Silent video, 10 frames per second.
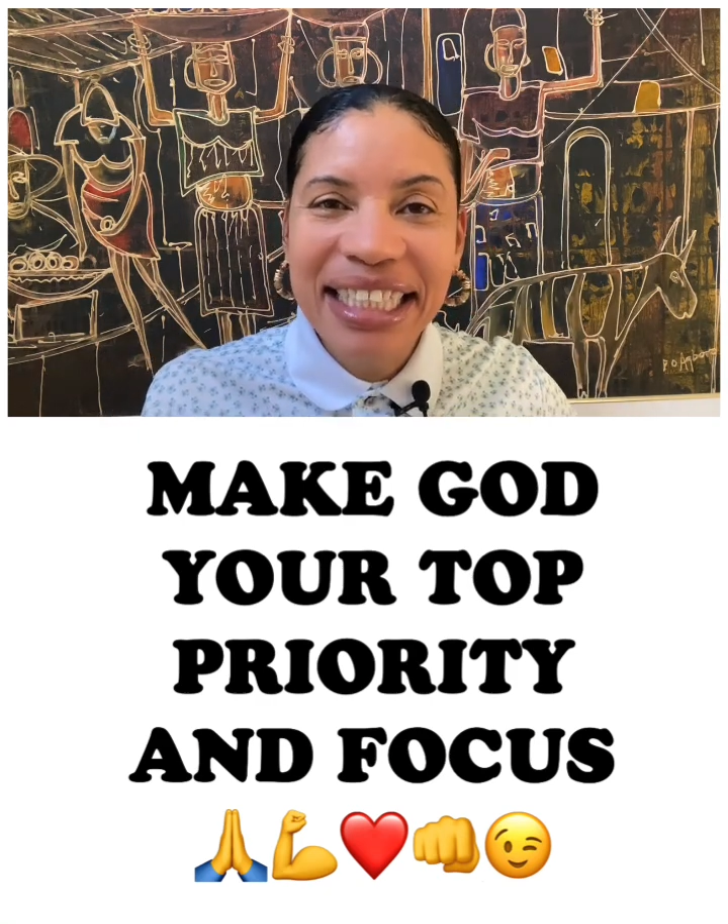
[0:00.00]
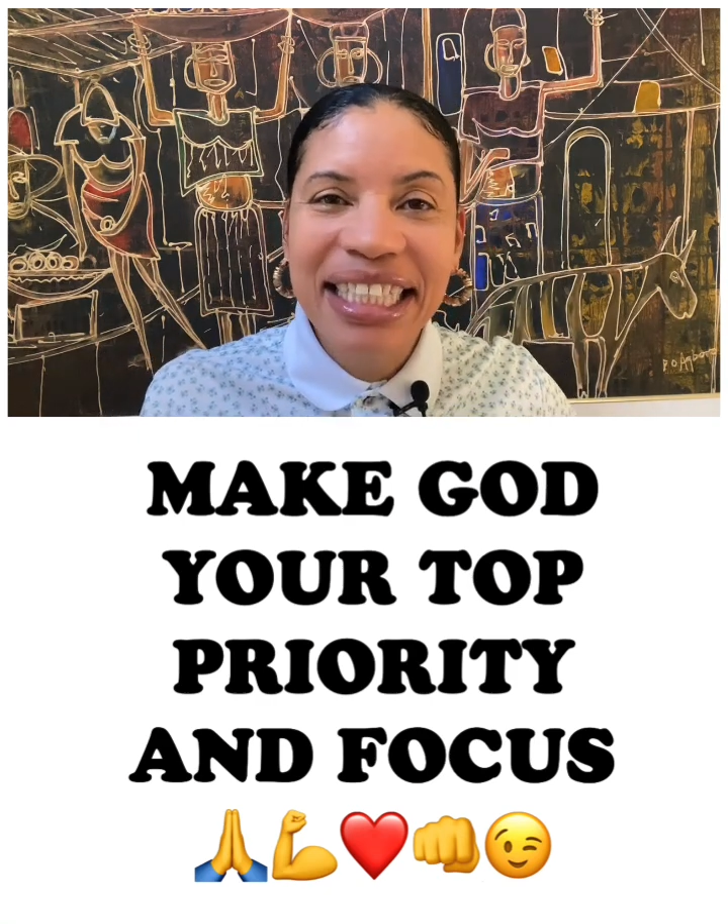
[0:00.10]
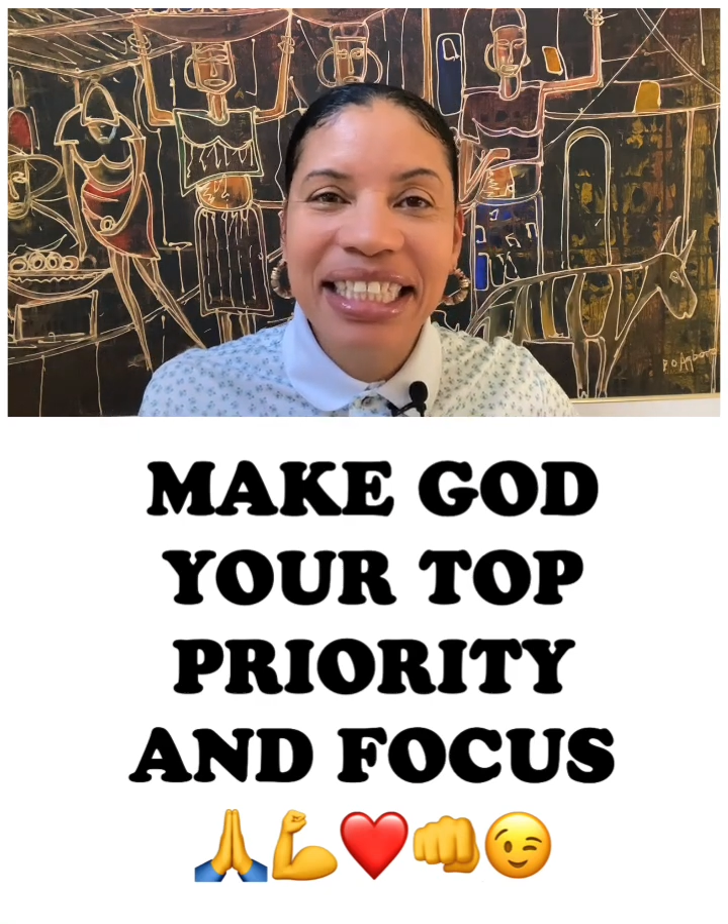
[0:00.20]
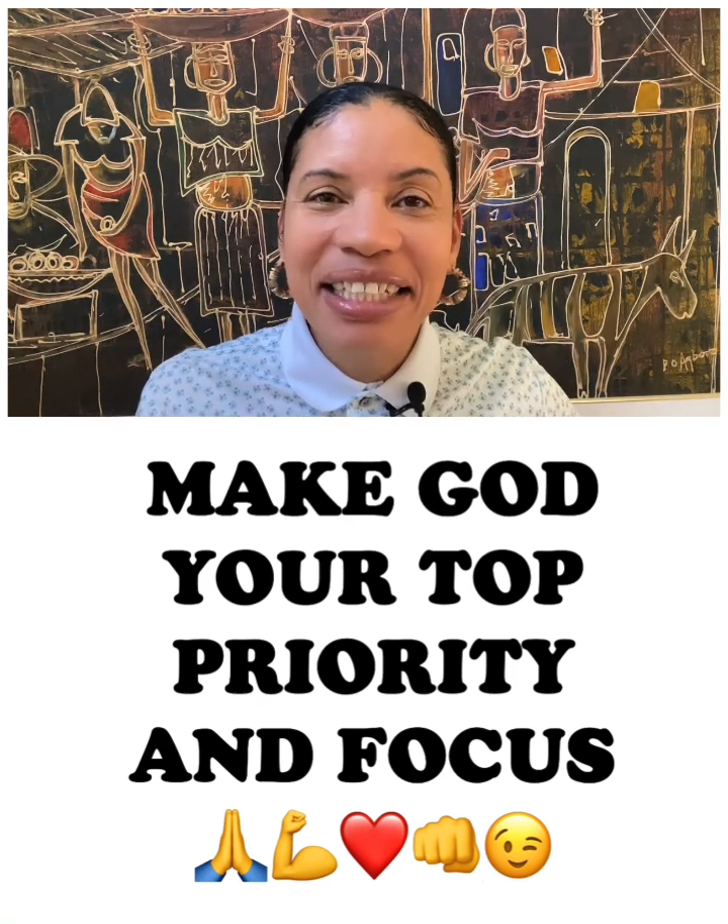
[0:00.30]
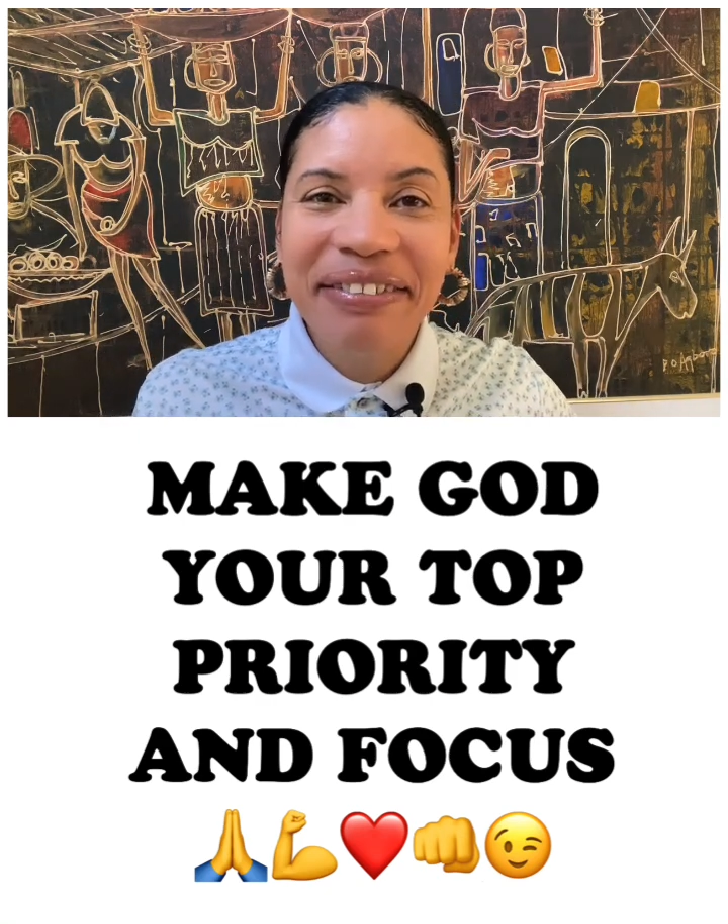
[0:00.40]

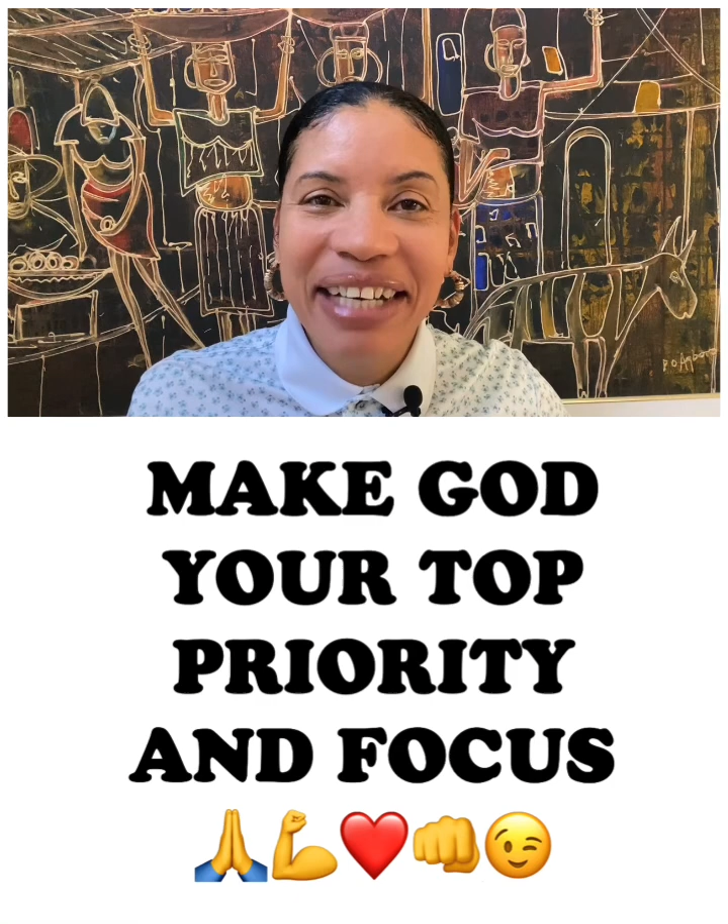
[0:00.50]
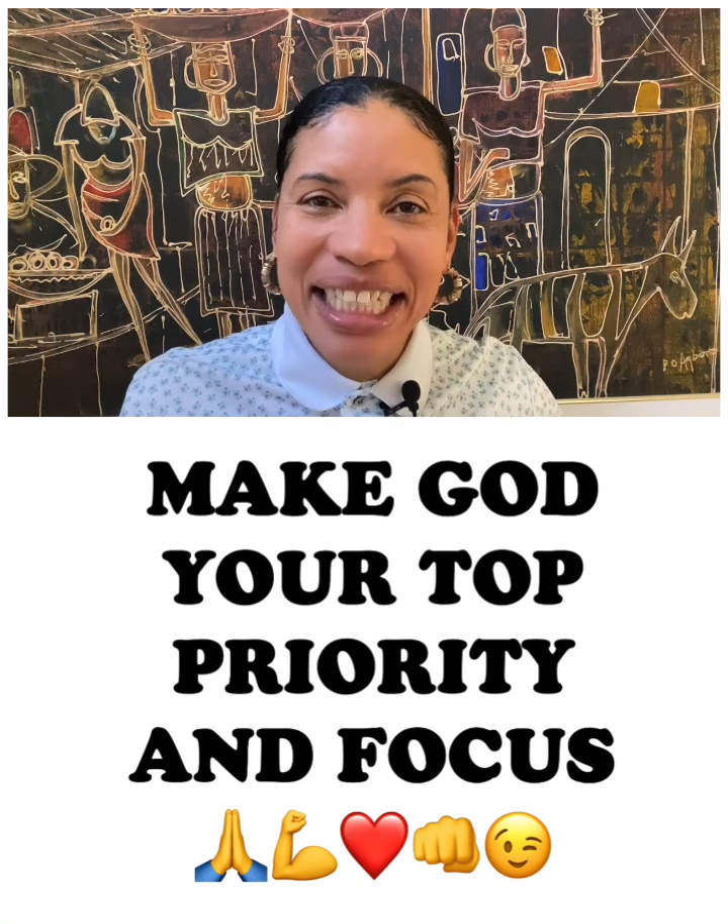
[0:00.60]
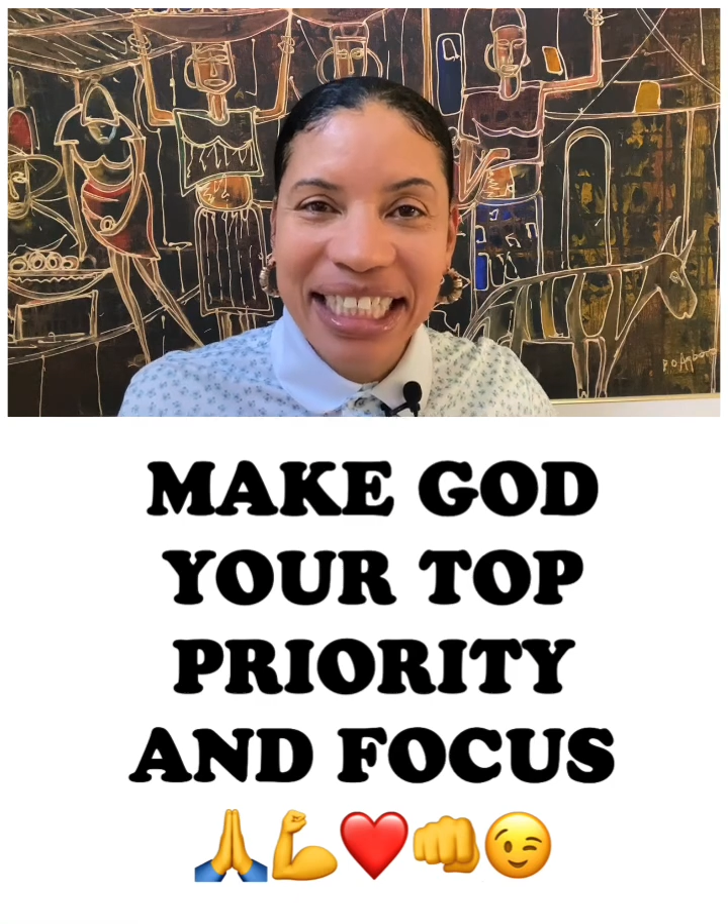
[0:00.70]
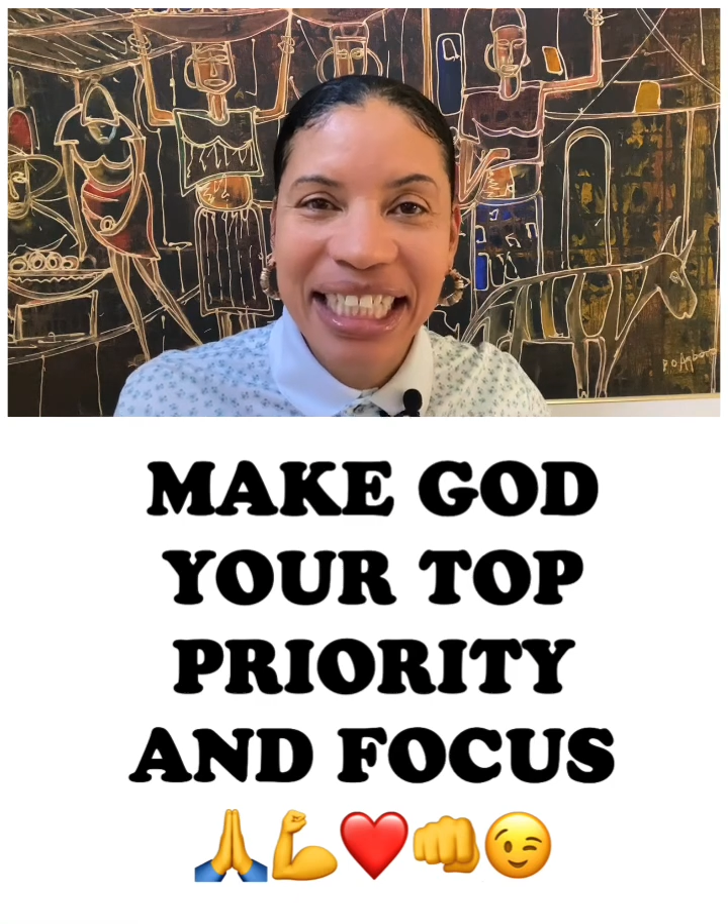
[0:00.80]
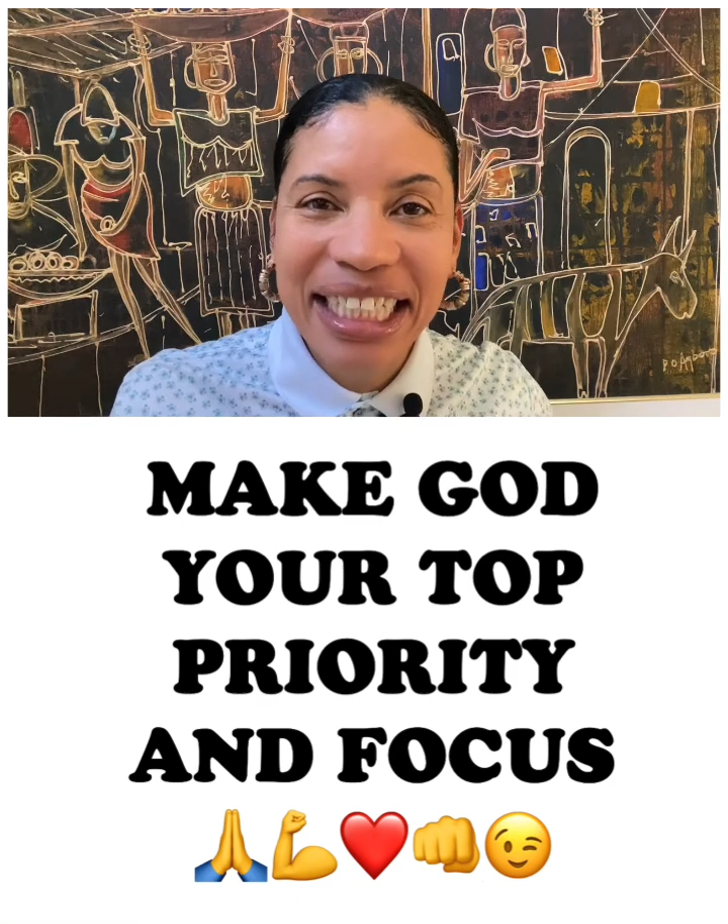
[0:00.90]

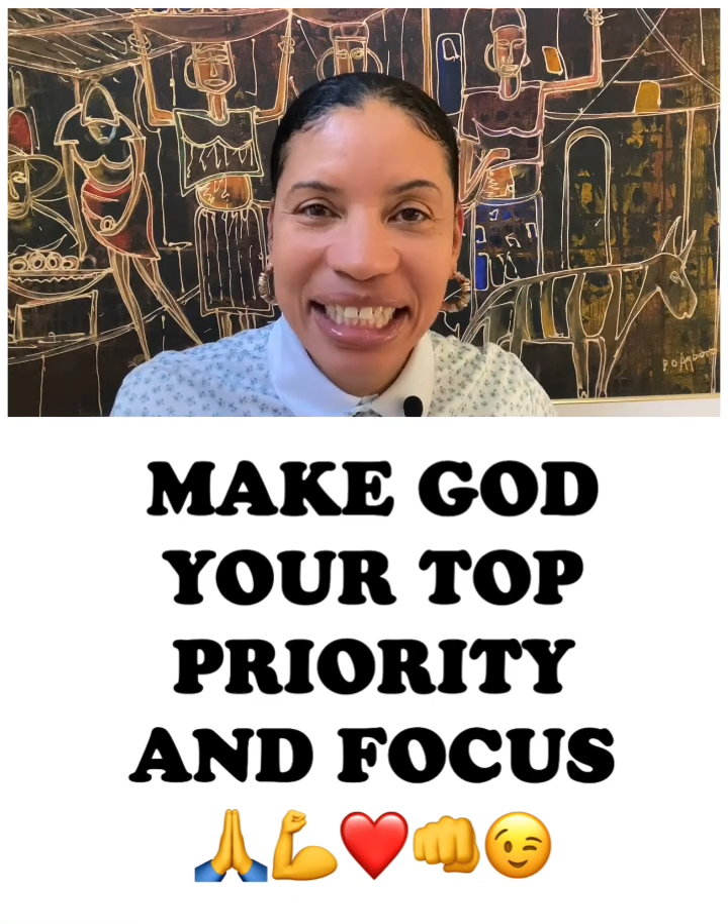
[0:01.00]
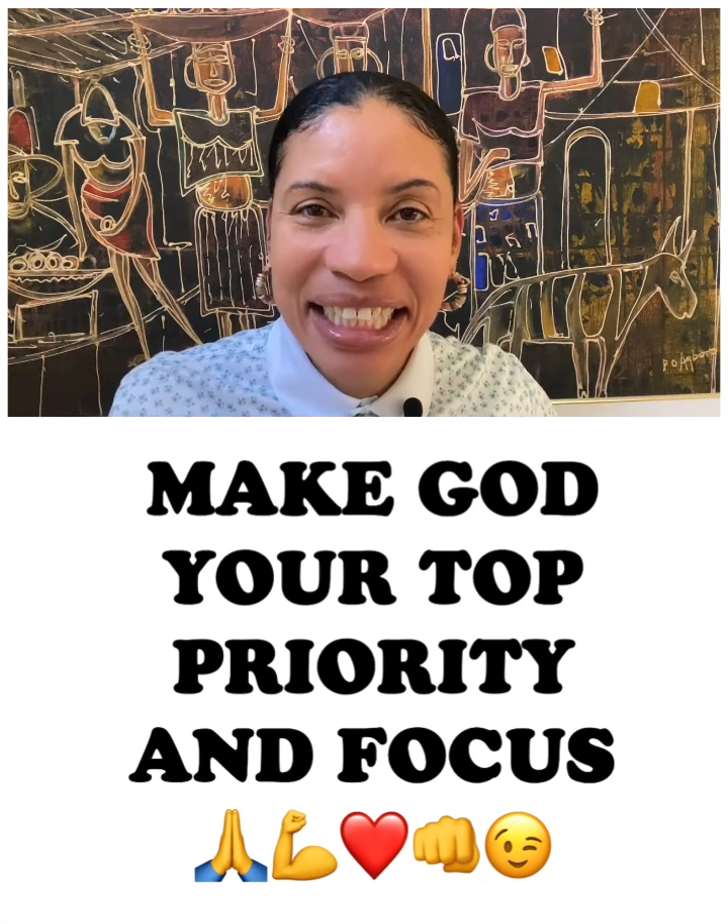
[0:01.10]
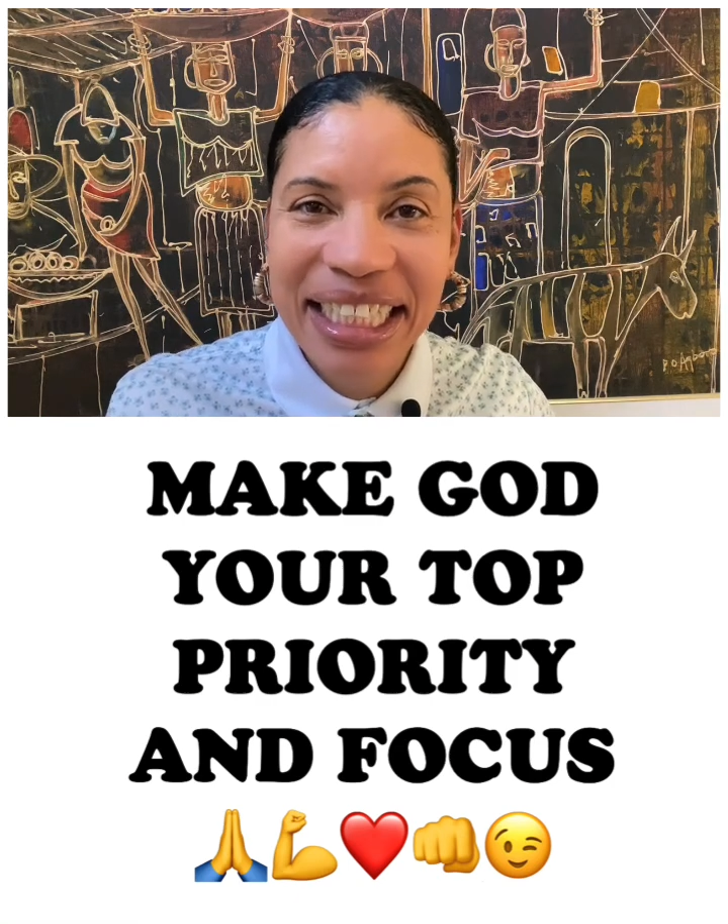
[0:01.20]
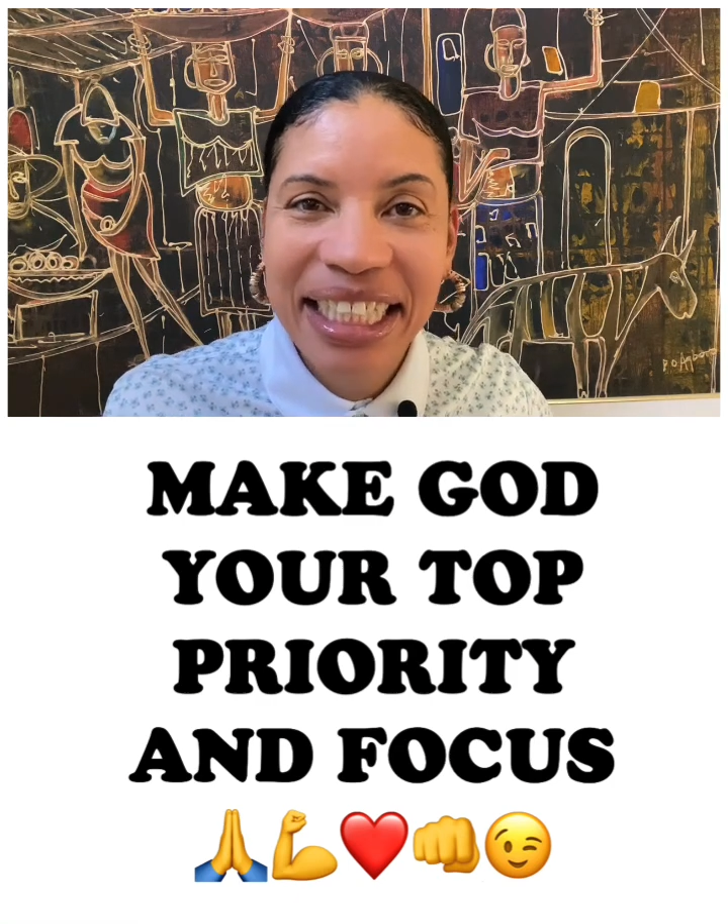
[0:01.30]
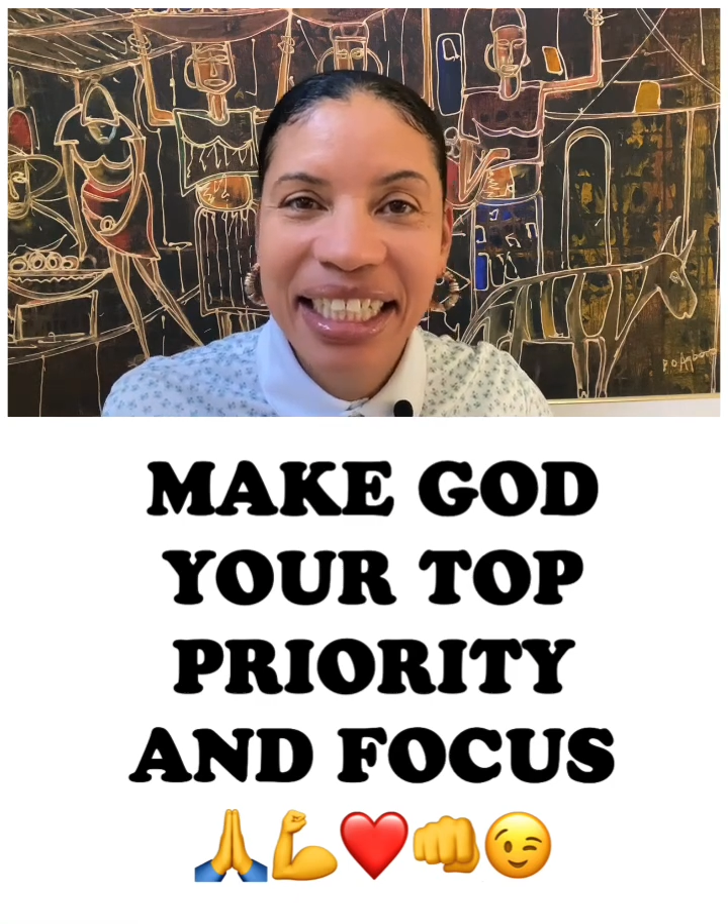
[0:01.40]

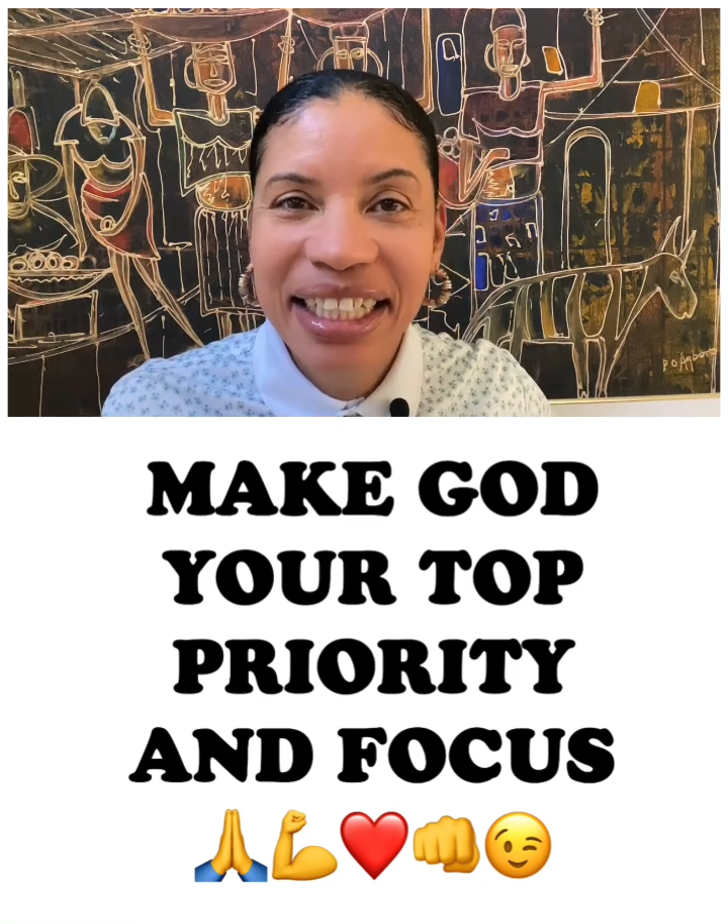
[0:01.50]
situations,